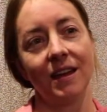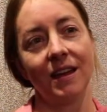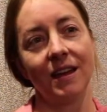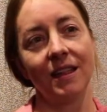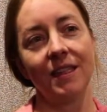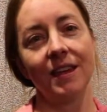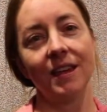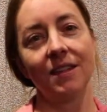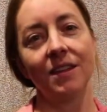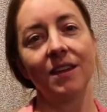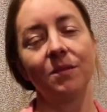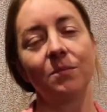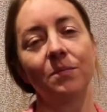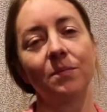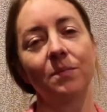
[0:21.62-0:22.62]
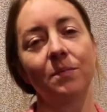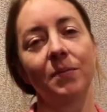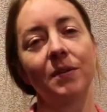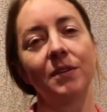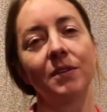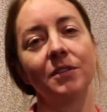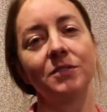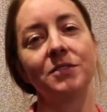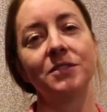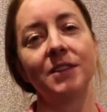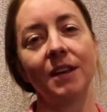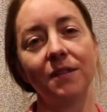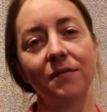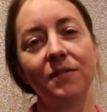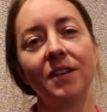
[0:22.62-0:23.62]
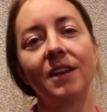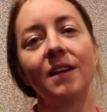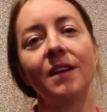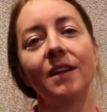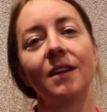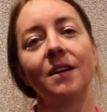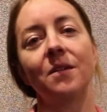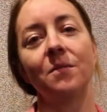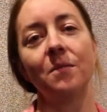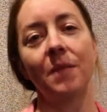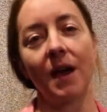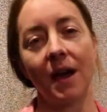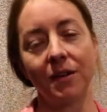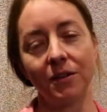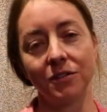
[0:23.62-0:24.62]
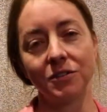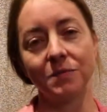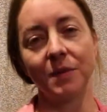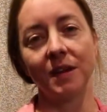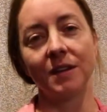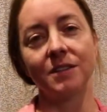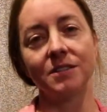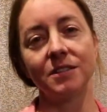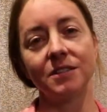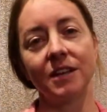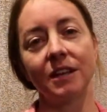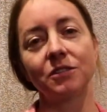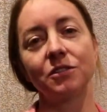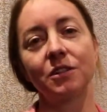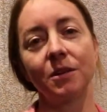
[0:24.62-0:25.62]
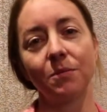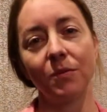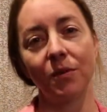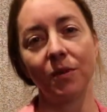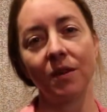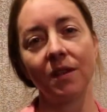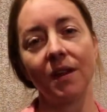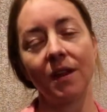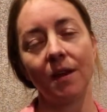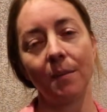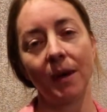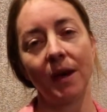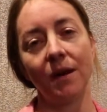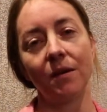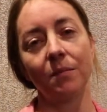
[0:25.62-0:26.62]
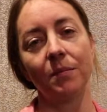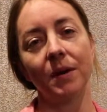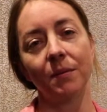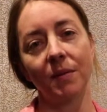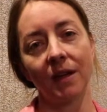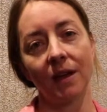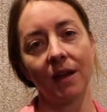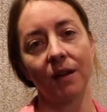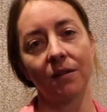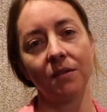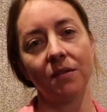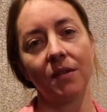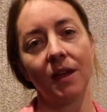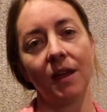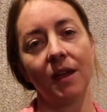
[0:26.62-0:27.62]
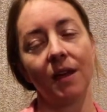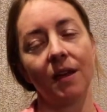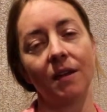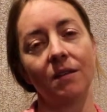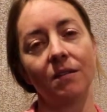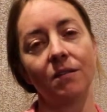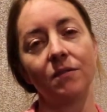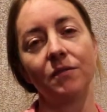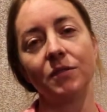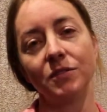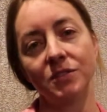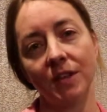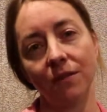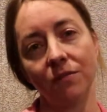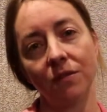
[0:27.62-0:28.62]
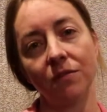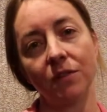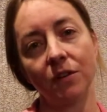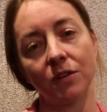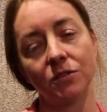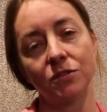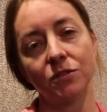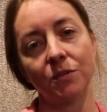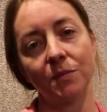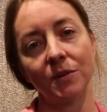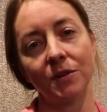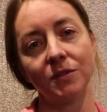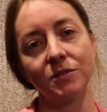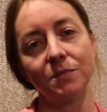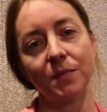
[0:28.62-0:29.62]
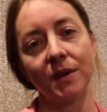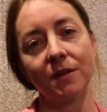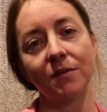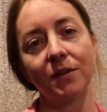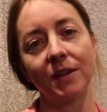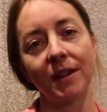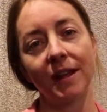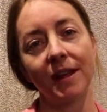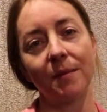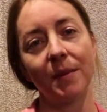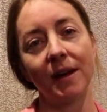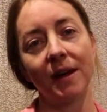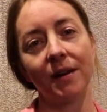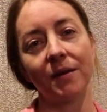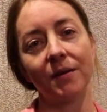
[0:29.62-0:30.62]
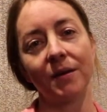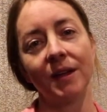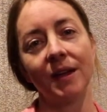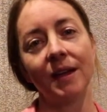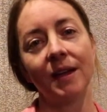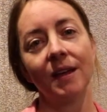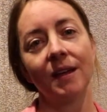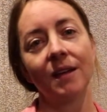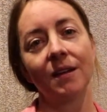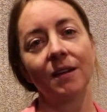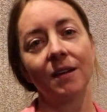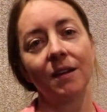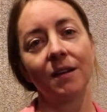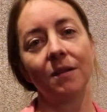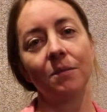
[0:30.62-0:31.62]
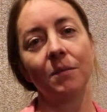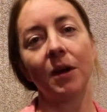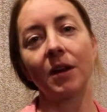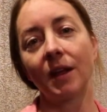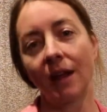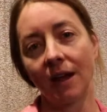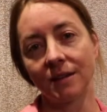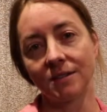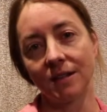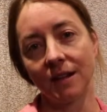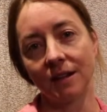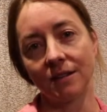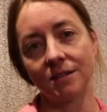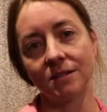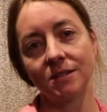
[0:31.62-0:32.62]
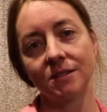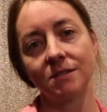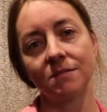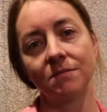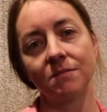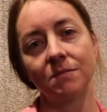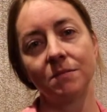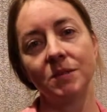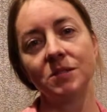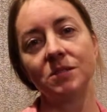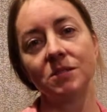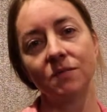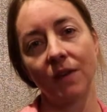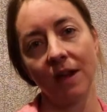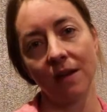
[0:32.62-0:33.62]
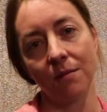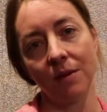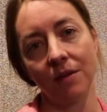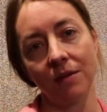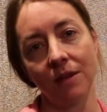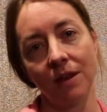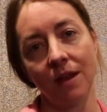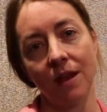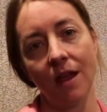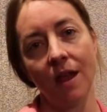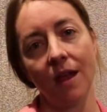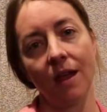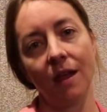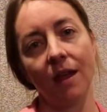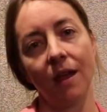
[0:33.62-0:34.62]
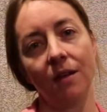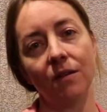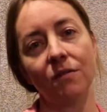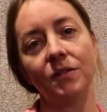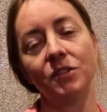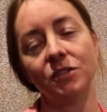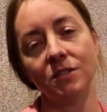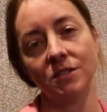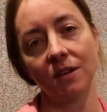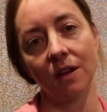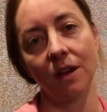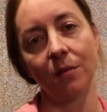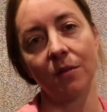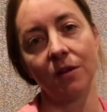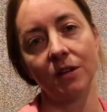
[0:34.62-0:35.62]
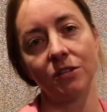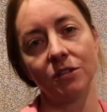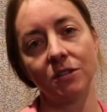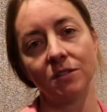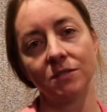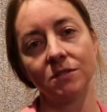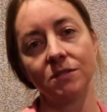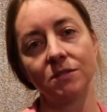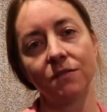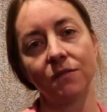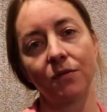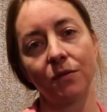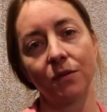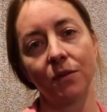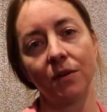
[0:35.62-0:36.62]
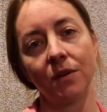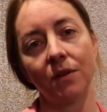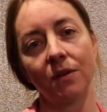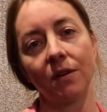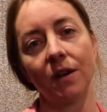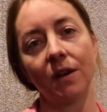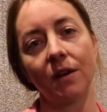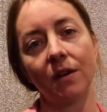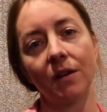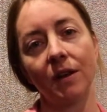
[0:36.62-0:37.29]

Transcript: I think that produce safety matters because it's actually more than about public health and food safety for consumers, but really about market access, business viability, and efficiency operations for our